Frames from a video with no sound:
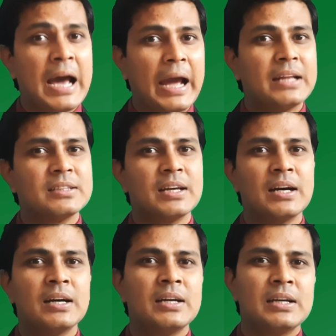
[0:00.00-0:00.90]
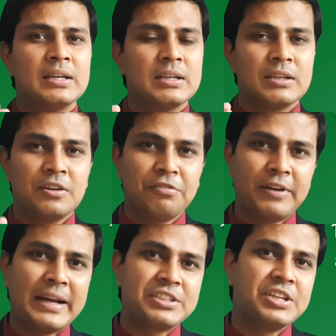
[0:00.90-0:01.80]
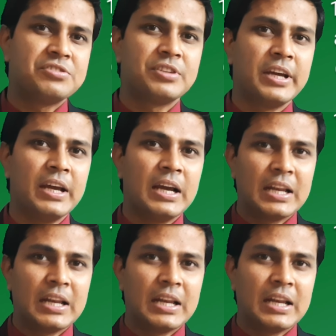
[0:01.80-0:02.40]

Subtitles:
and the refracted ray